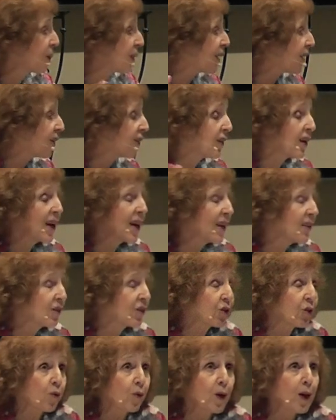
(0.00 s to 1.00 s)
because,
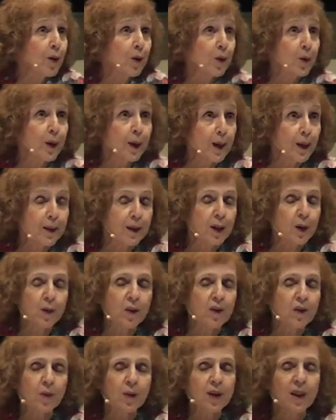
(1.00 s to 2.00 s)
as Brett Laurie, I think,
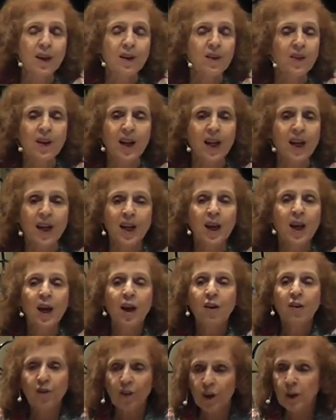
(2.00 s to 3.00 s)
was the one that said it,
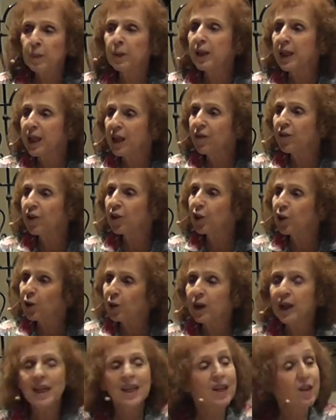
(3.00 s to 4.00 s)
for a believer,
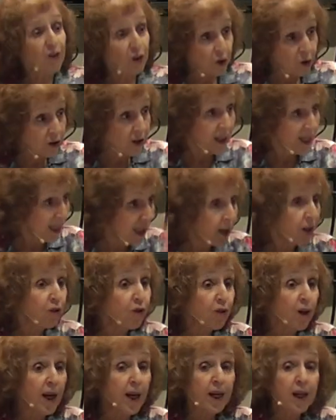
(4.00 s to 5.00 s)
you're either in a
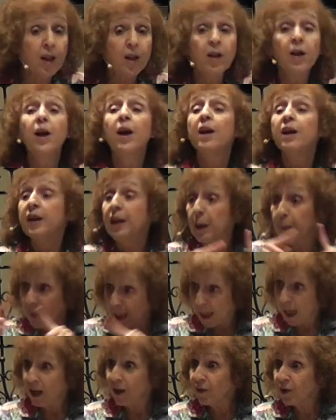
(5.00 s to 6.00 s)
trial,
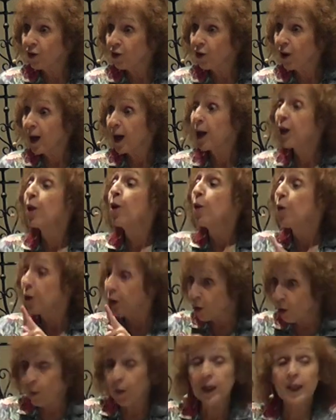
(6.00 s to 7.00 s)
coming out of a trial,
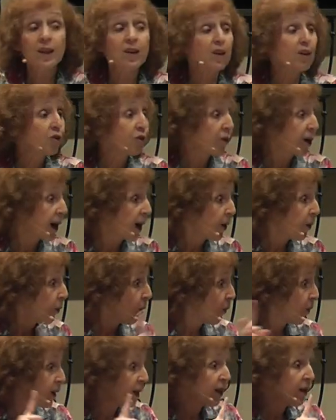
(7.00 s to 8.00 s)
or going into trial.
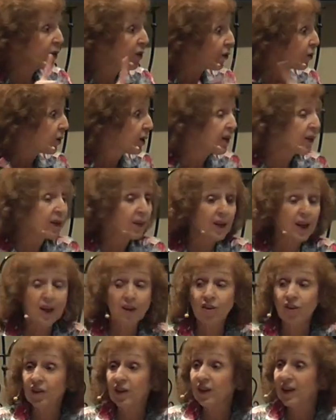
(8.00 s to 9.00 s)
One of the three
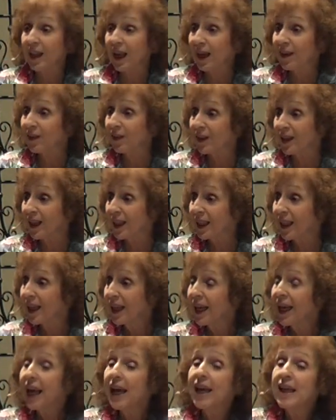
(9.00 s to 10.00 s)
stages, and that's it.
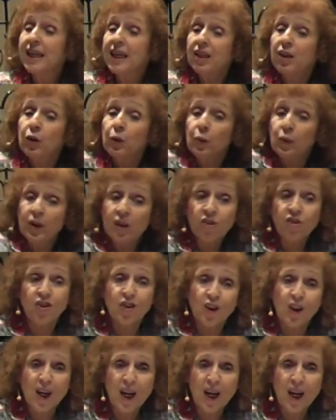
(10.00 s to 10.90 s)
And in the original